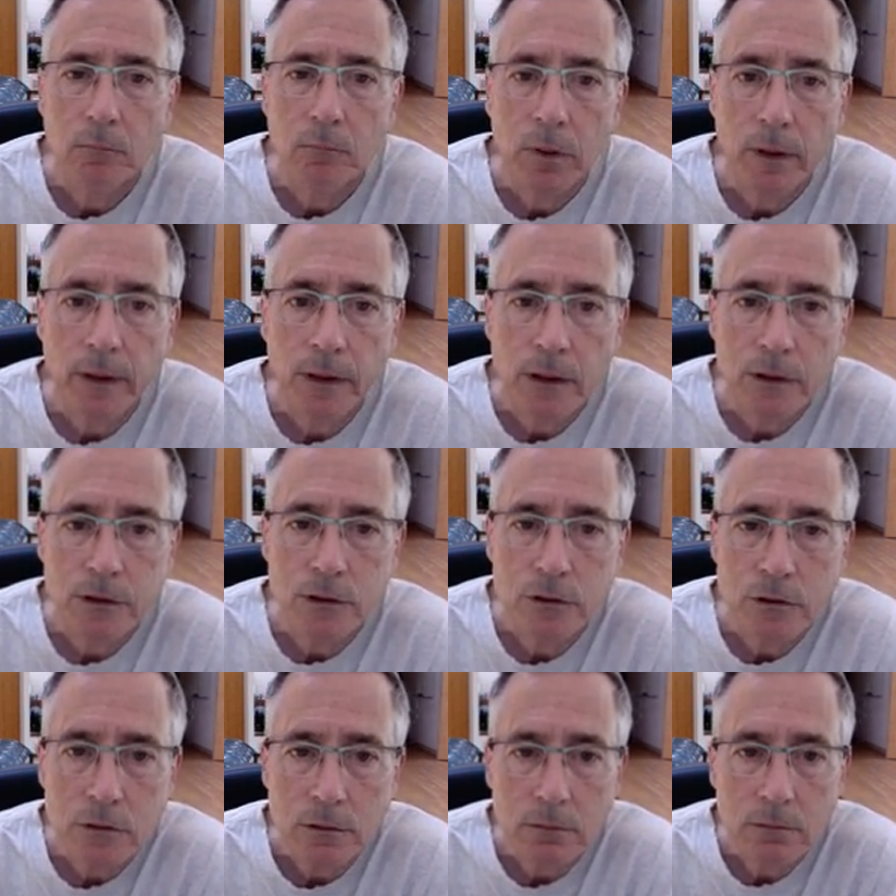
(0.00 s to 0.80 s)
played
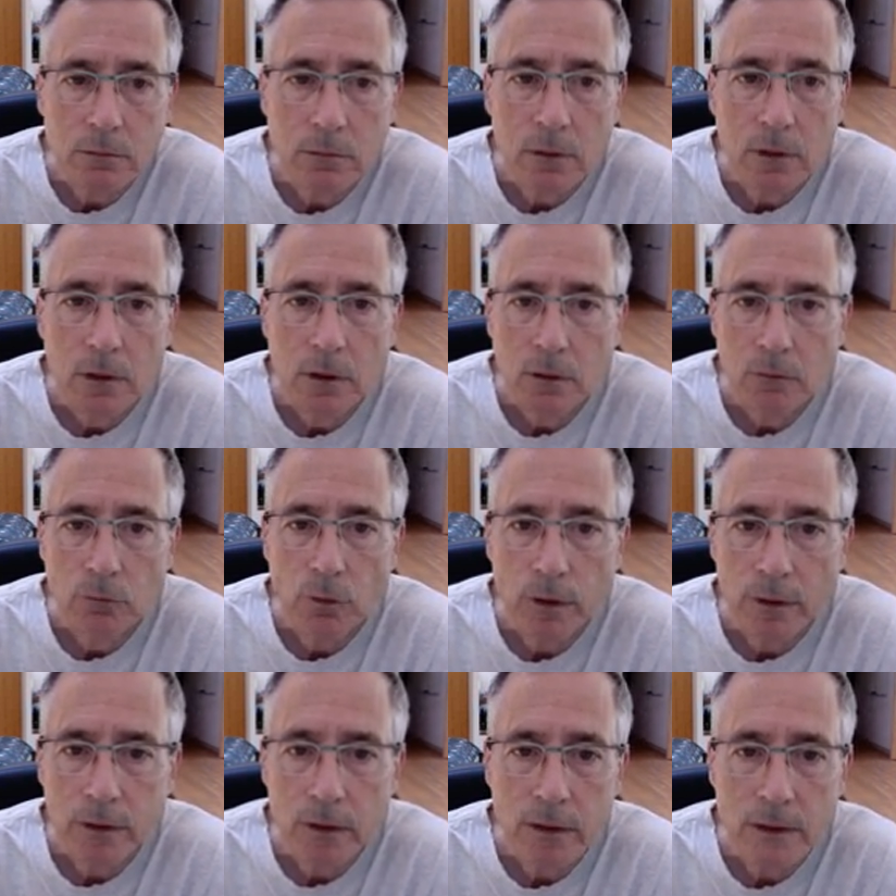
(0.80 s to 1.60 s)
his
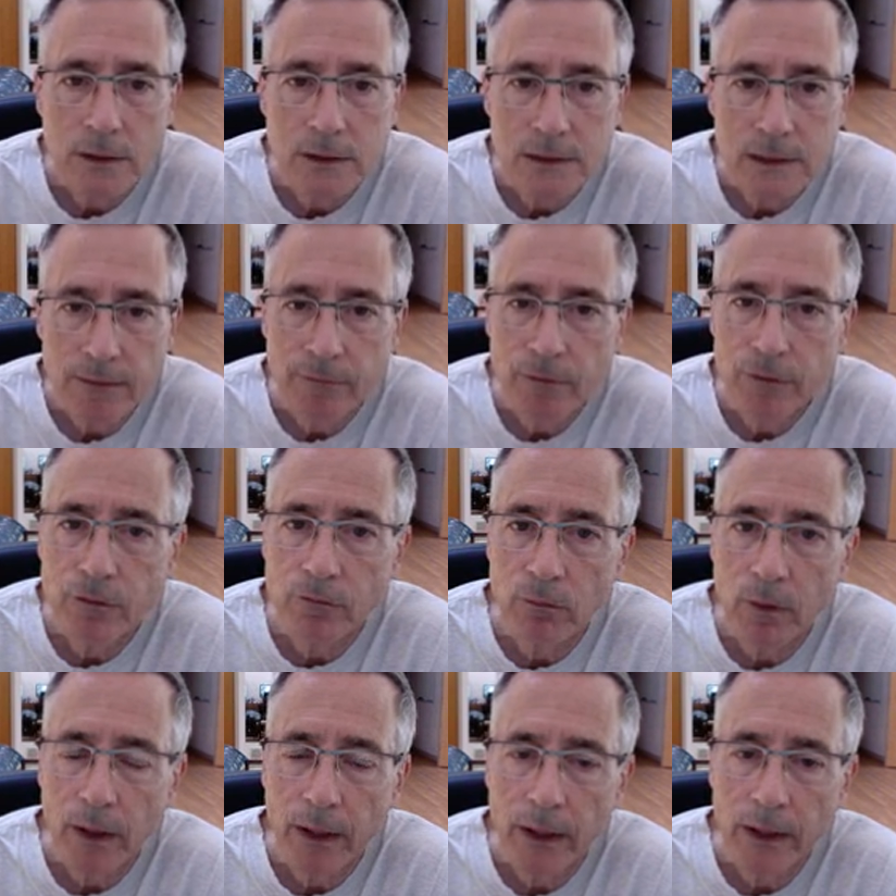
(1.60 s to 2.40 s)
rook to the 7th
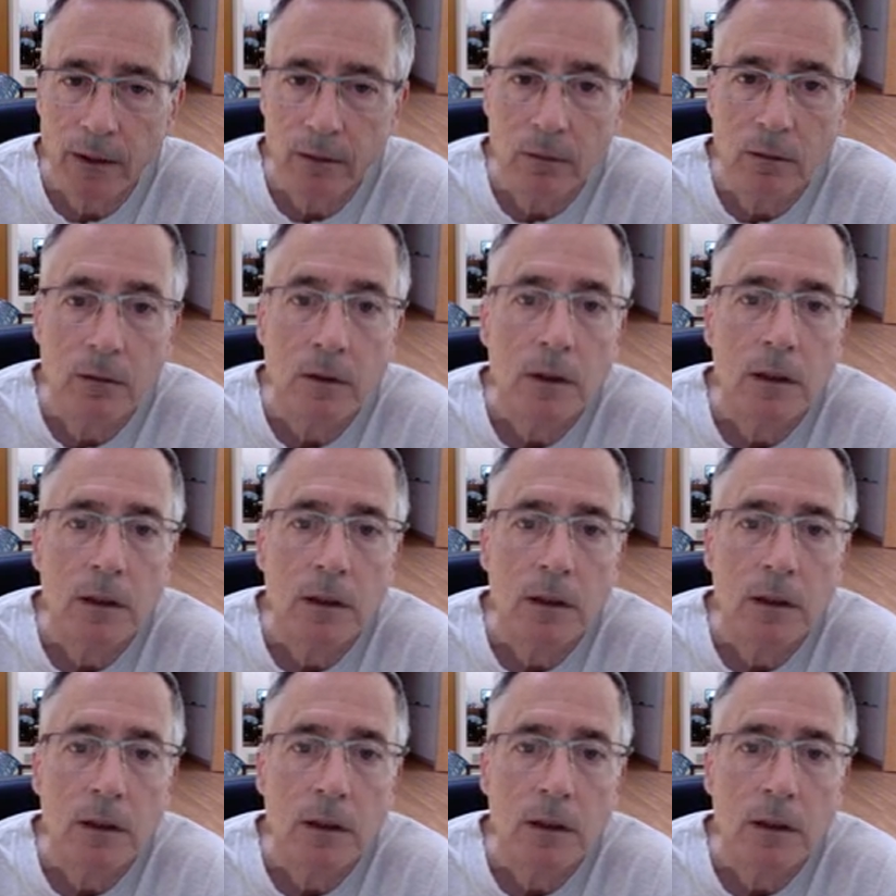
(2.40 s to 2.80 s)
rank,